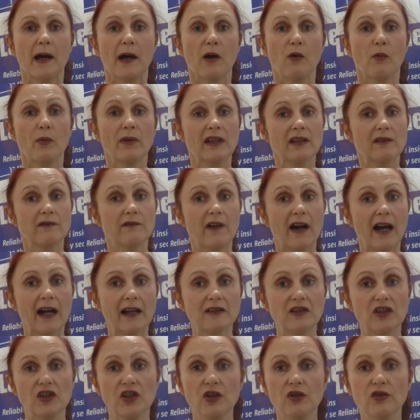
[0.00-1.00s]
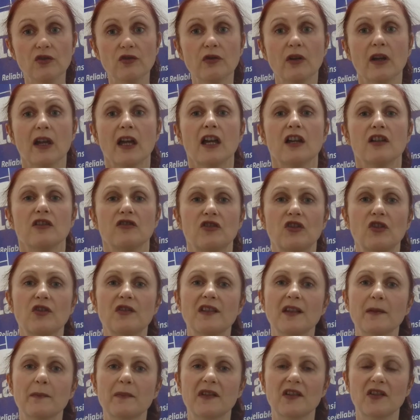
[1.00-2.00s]
we invite you to
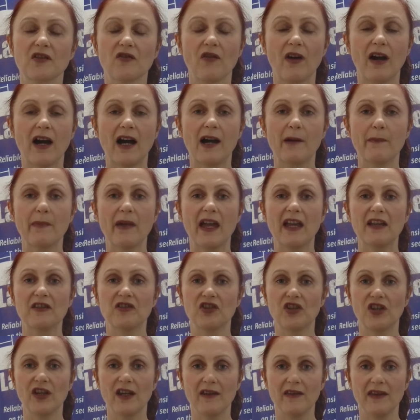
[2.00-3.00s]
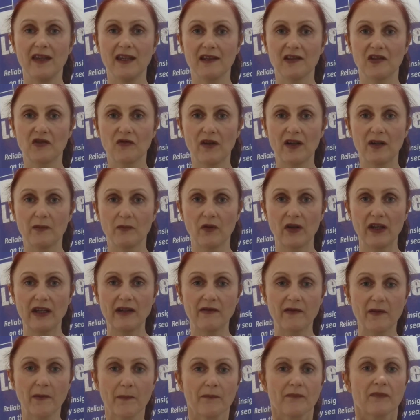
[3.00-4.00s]
subscribe and share the Israel
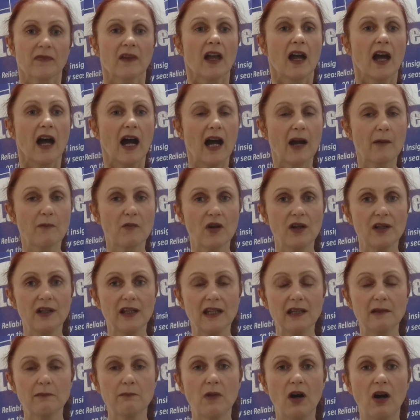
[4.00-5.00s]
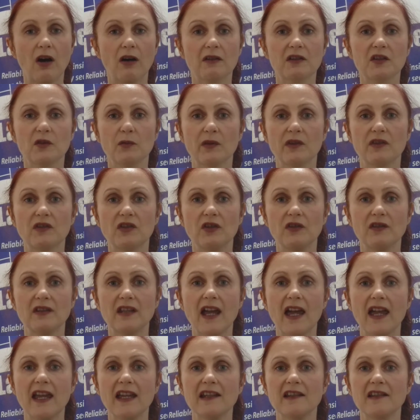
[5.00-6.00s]
Brief. I'm Rolene Marks with
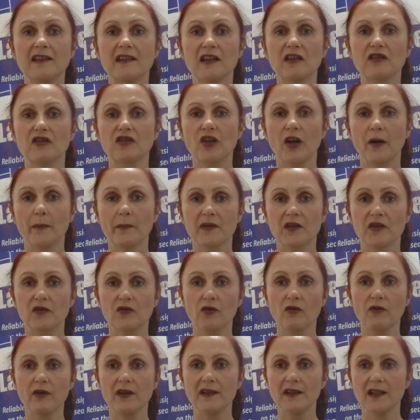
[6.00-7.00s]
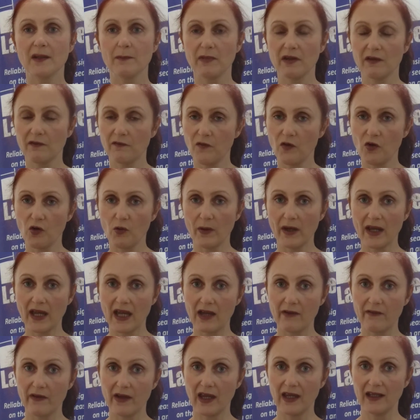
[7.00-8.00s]
today's top stories, and before we
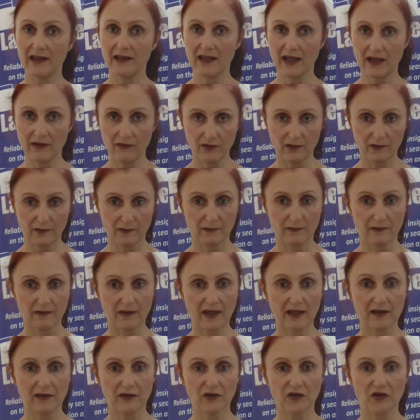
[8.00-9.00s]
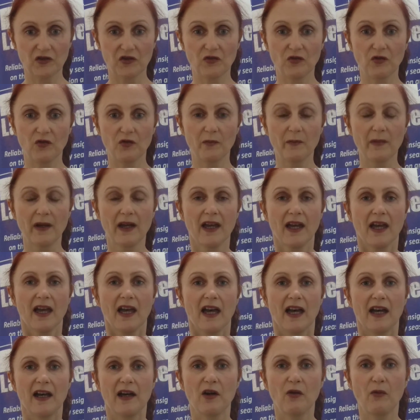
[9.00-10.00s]
have another thunderstorm
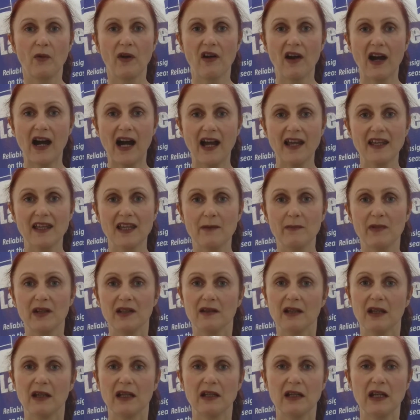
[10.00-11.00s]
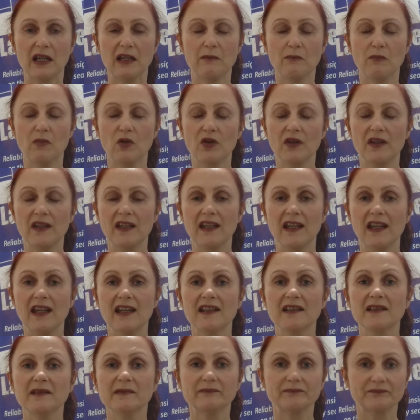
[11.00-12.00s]
where I am in
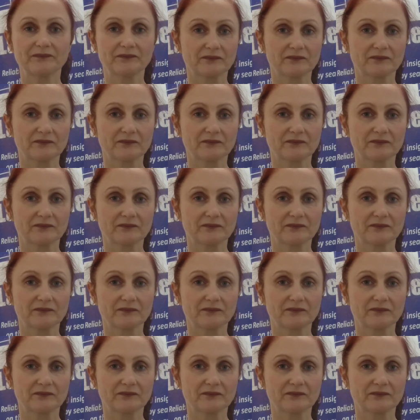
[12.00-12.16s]
Modi'in,